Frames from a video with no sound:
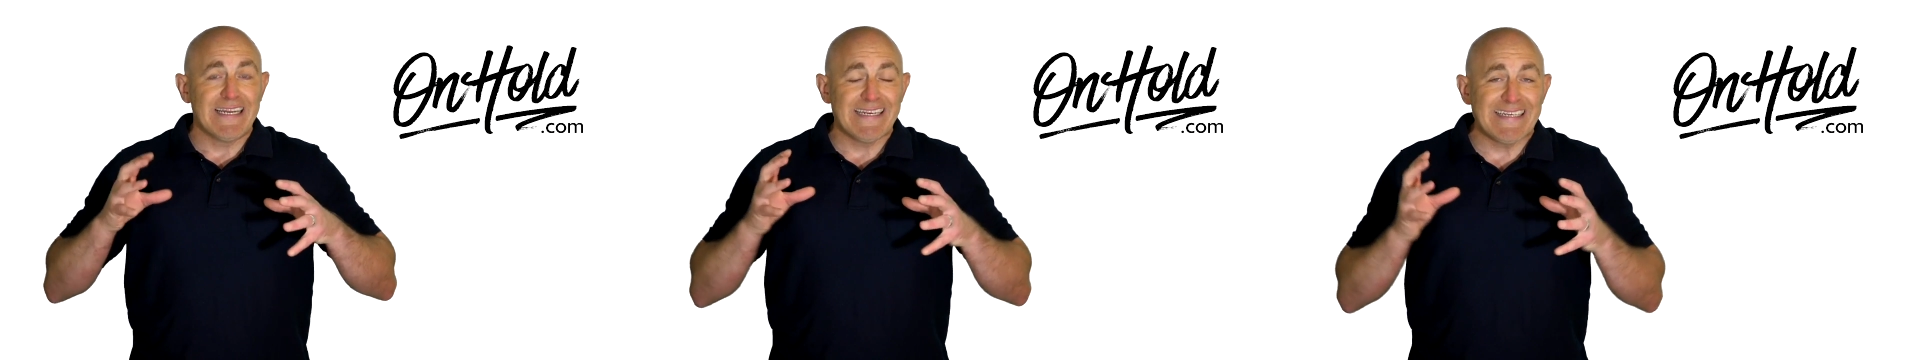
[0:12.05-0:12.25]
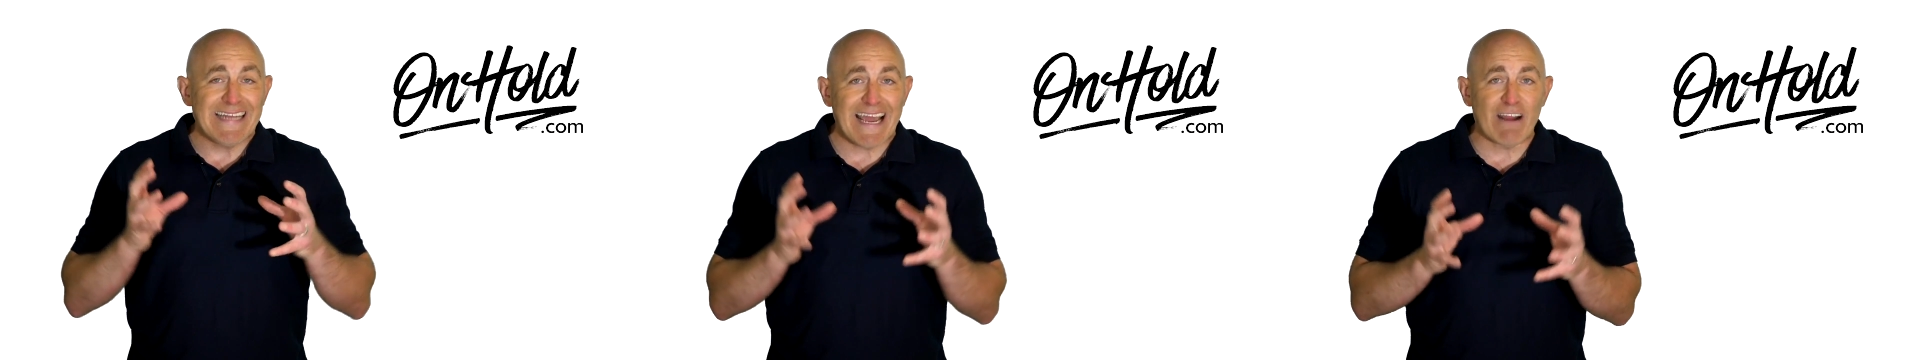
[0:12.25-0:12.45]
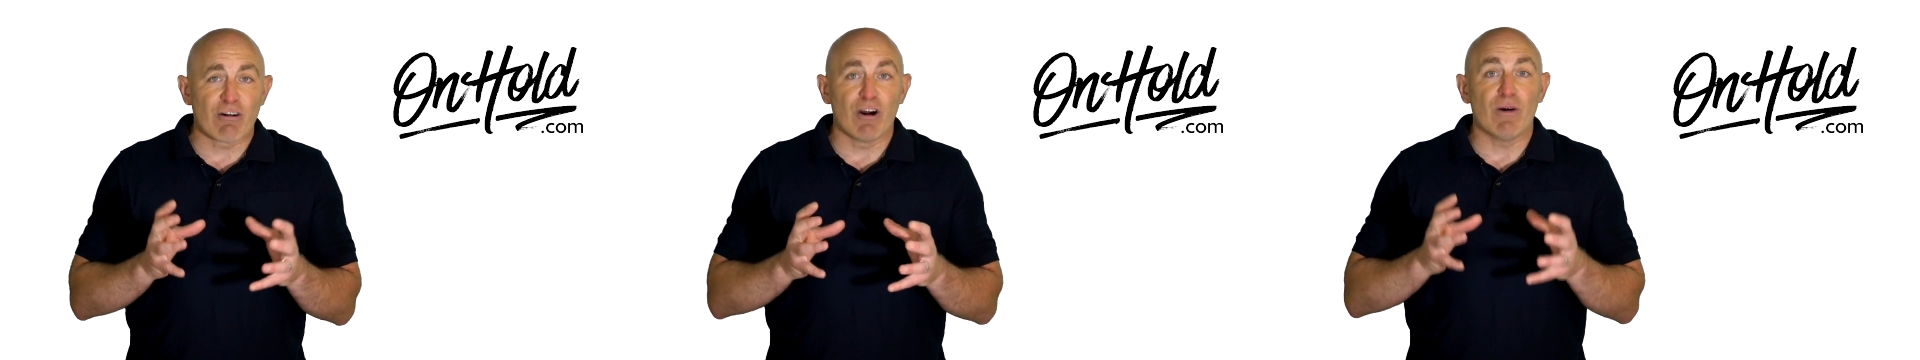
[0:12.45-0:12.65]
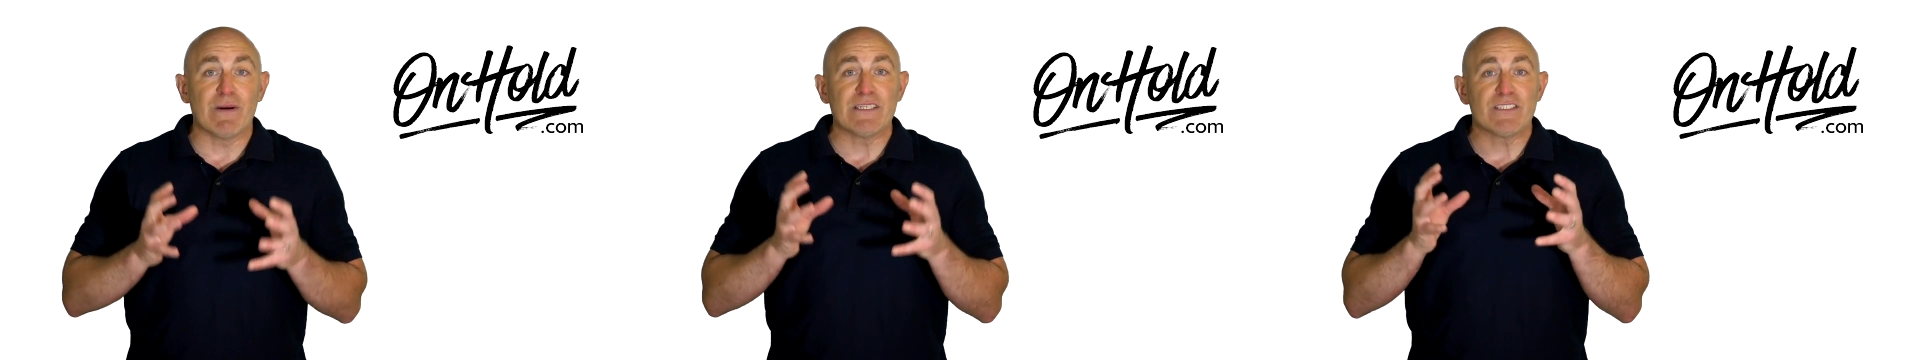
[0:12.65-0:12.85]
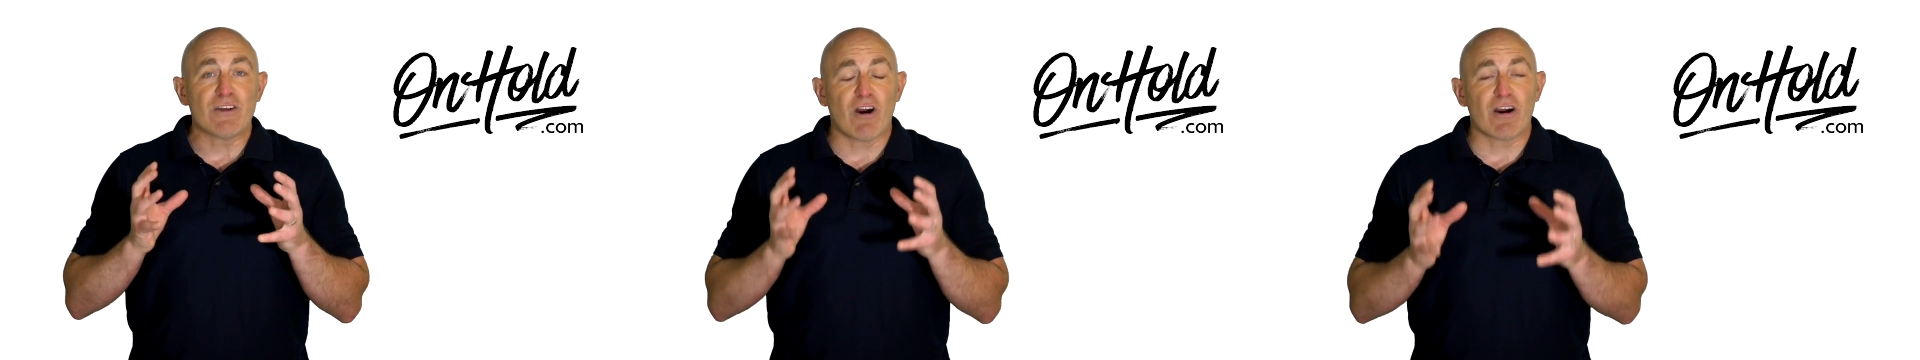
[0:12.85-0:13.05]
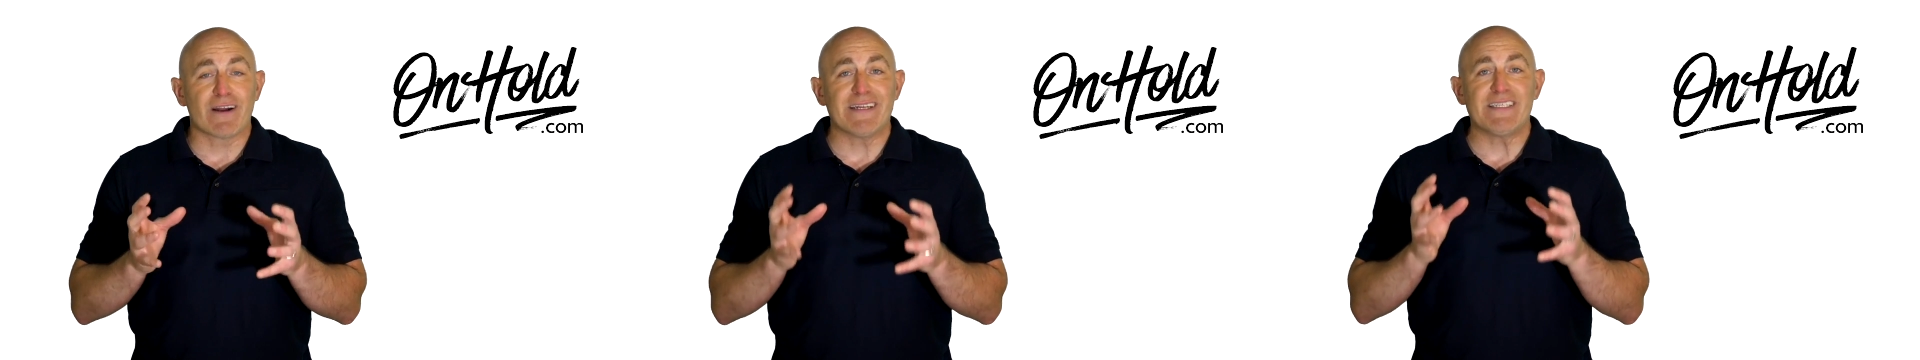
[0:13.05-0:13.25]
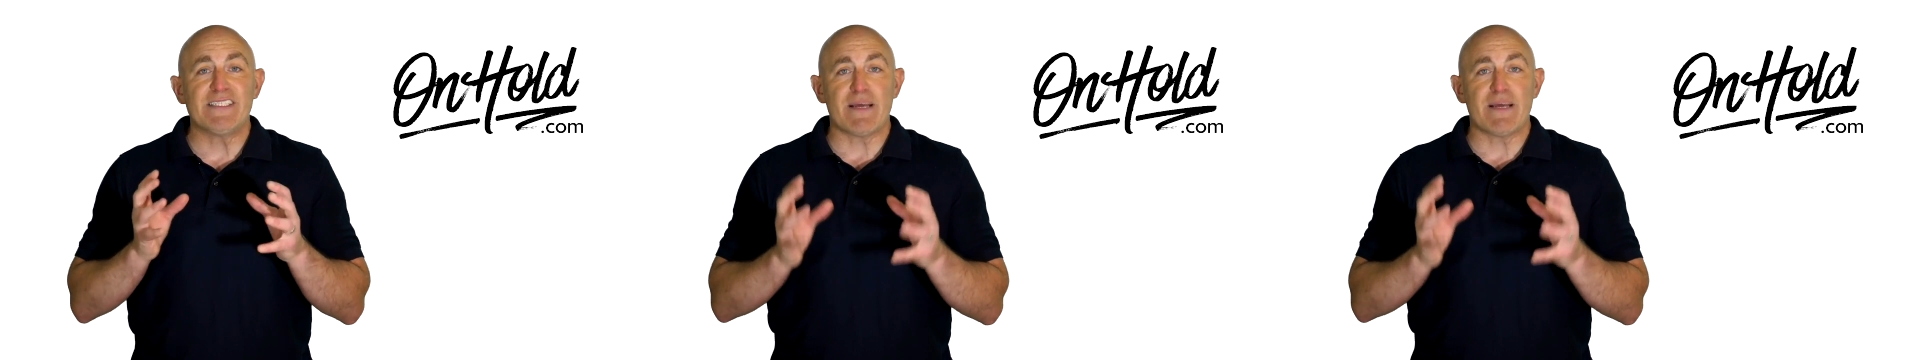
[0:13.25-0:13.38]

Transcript: narrow and targeted